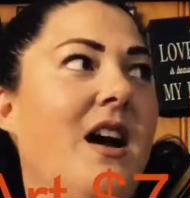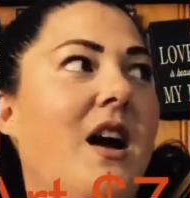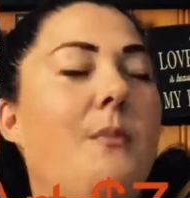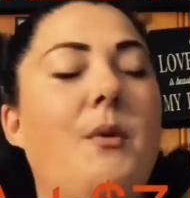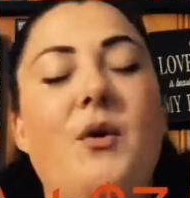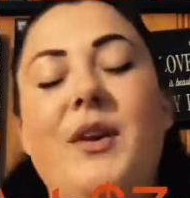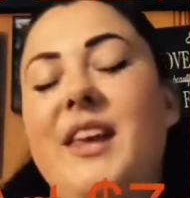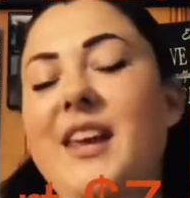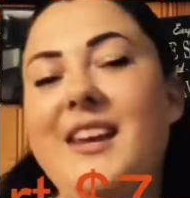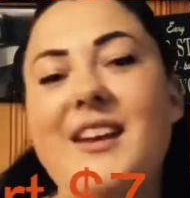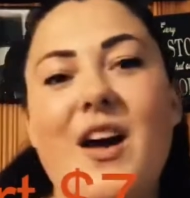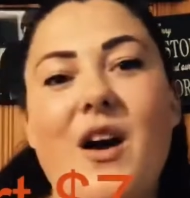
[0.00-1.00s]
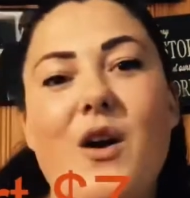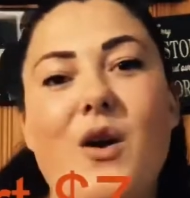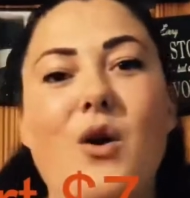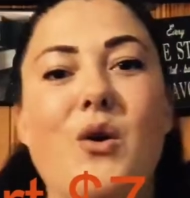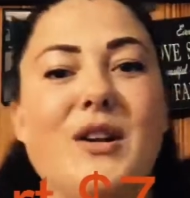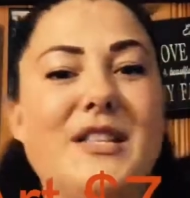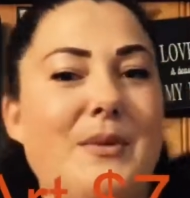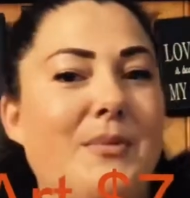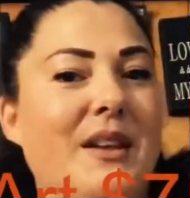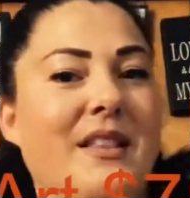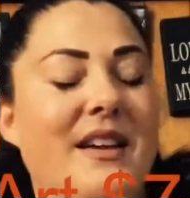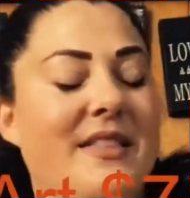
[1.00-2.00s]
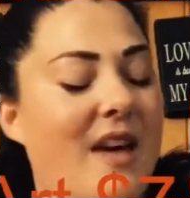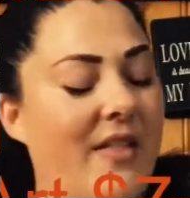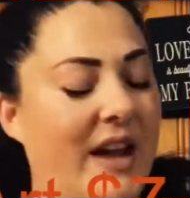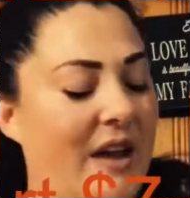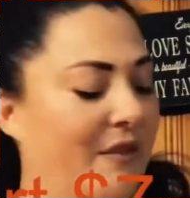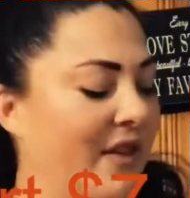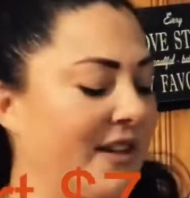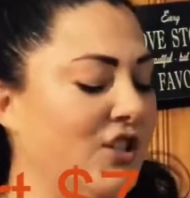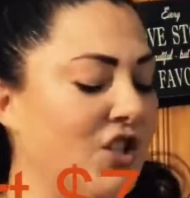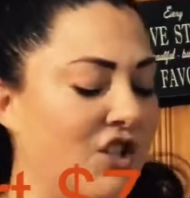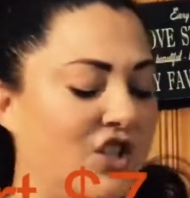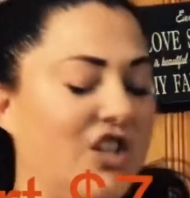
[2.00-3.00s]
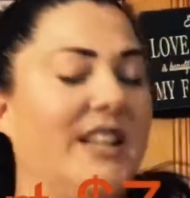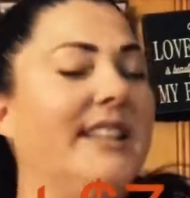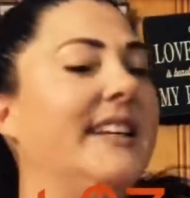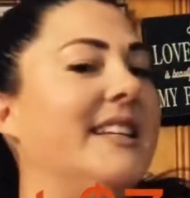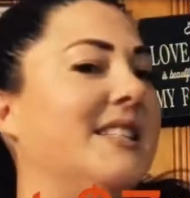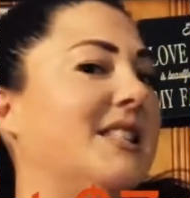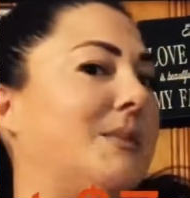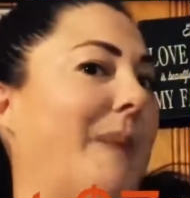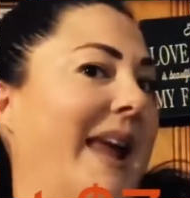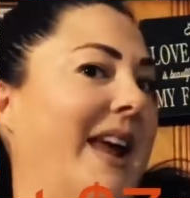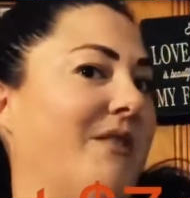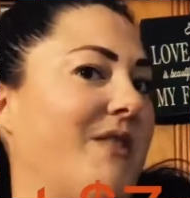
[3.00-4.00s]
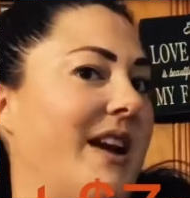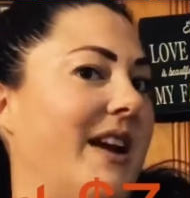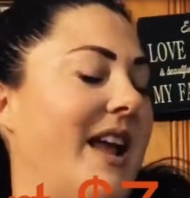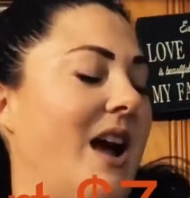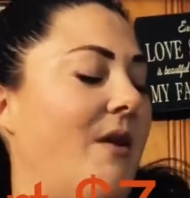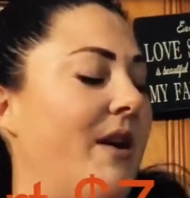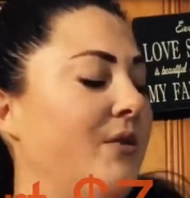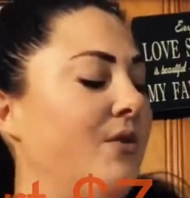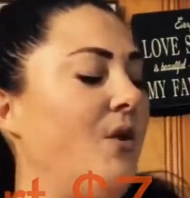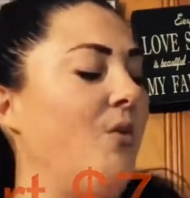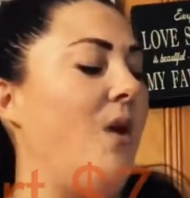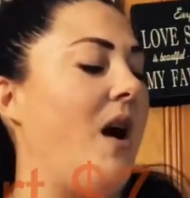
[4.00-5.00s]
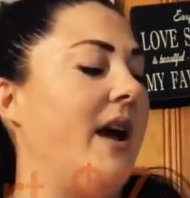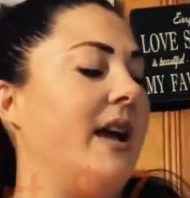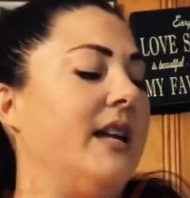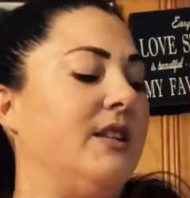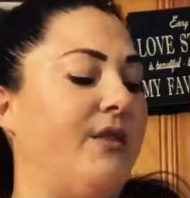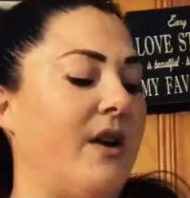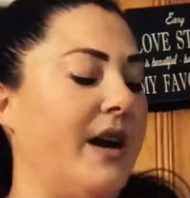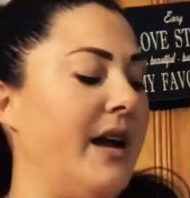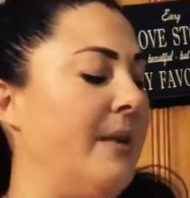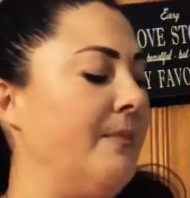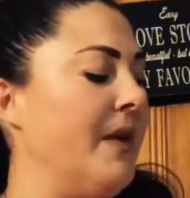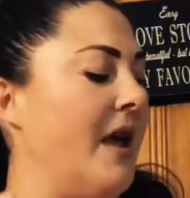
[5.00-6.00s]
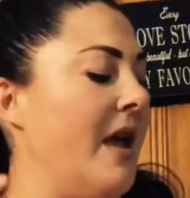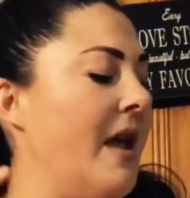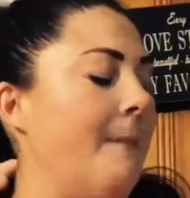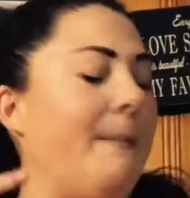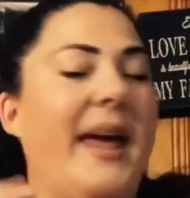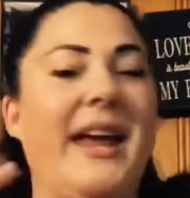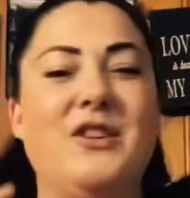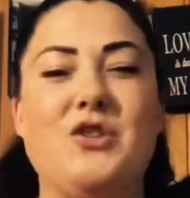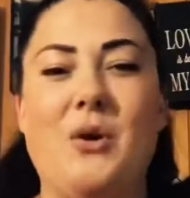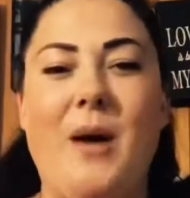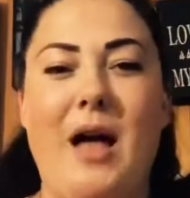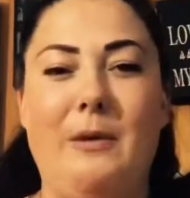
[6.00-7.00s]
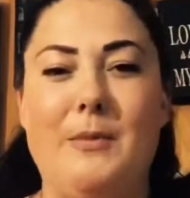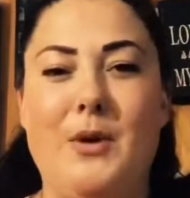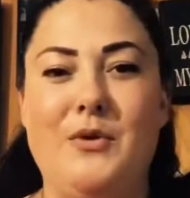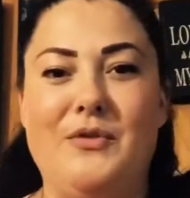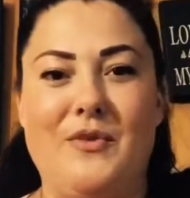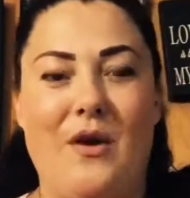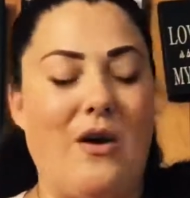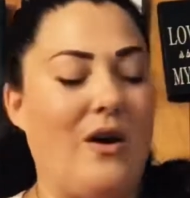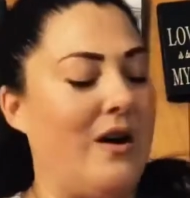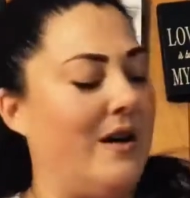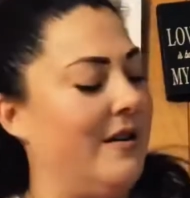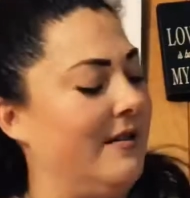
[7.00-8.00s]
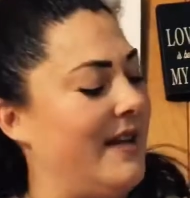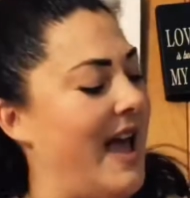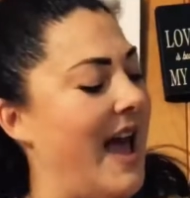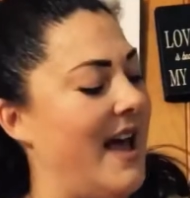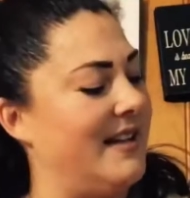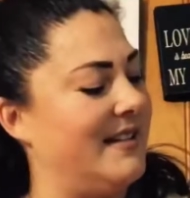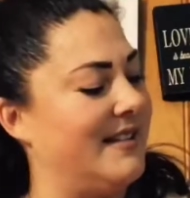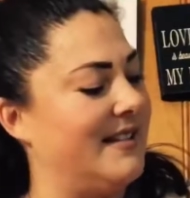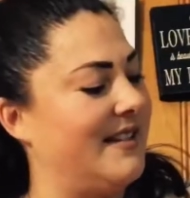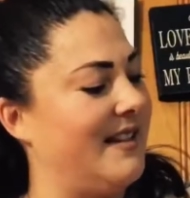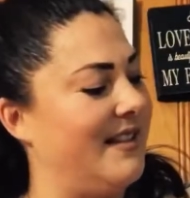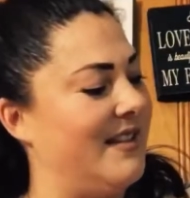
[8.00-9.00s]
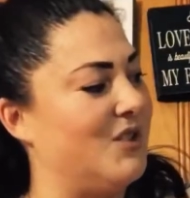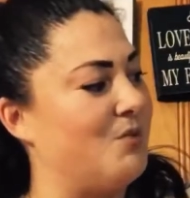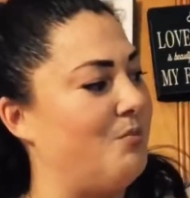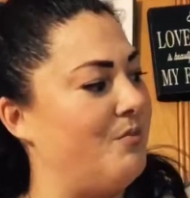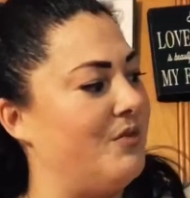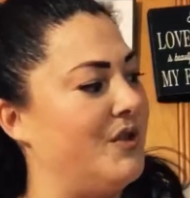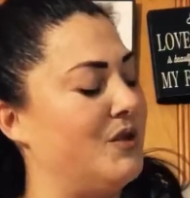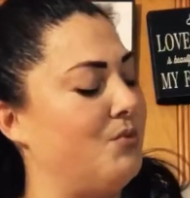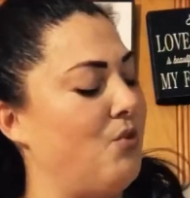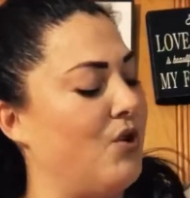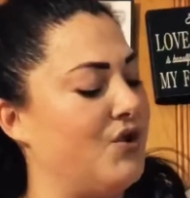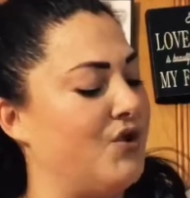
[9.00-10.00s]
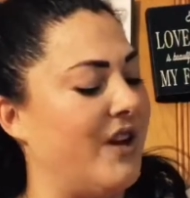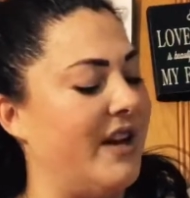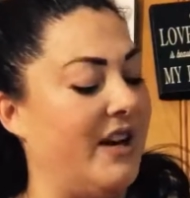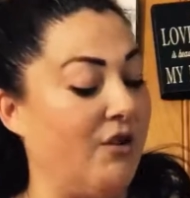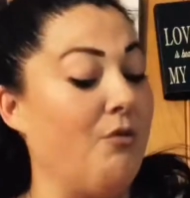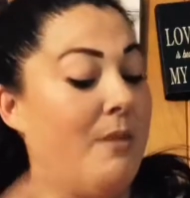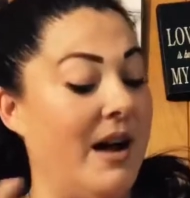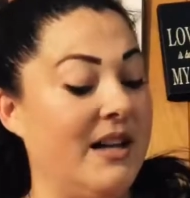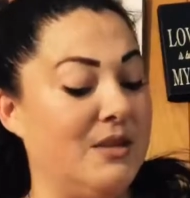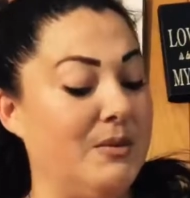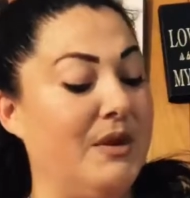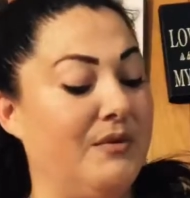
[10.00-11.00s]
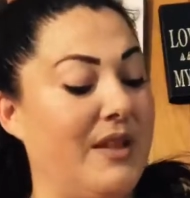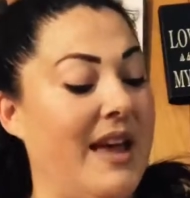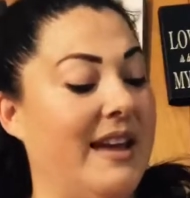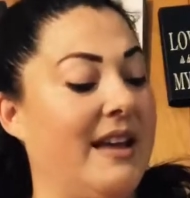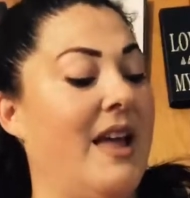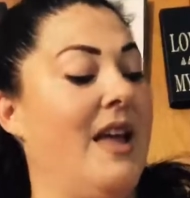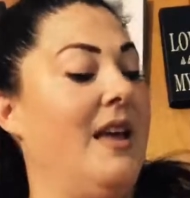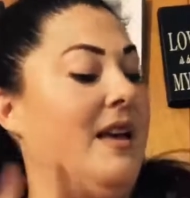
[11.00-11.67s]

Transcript: a mojito or something like that. Like, I feel like she's chilling in Spain right now. I don't know why. It's very Pedro Almodovar-esque, this, this portrait. It reminds me of like